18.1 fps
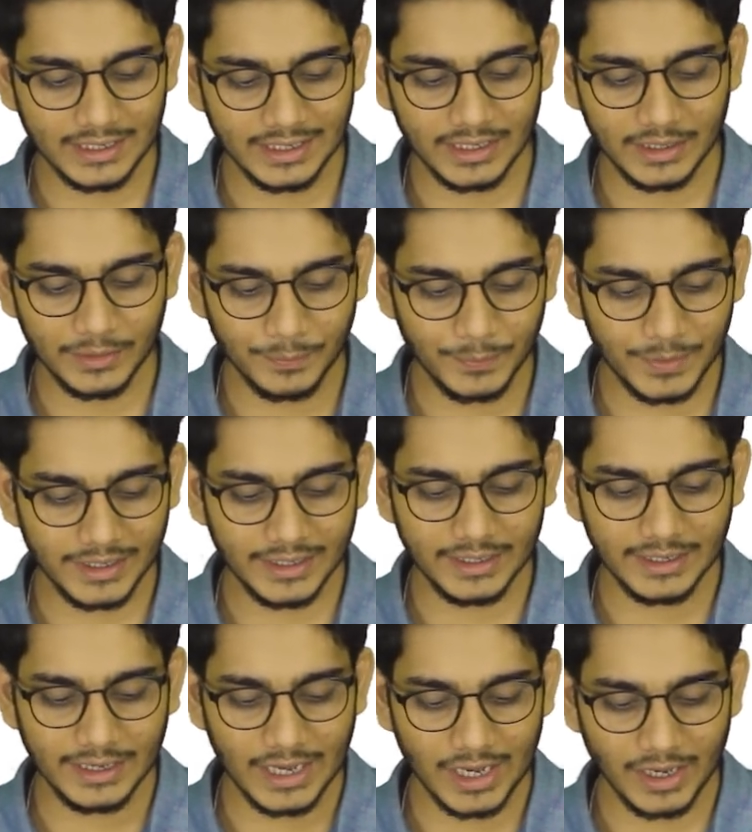E,
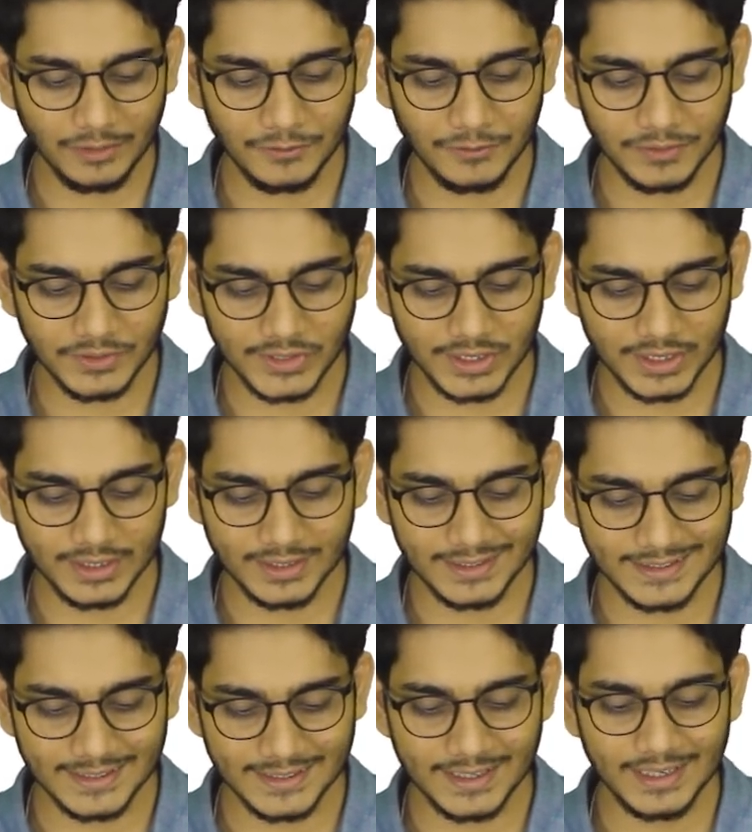B, F, G,
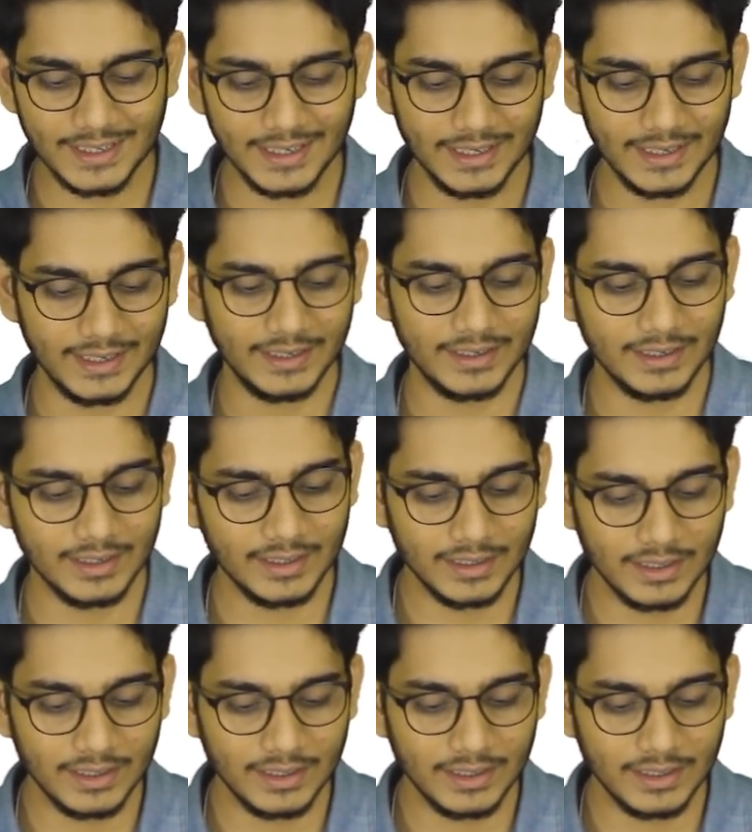C, A.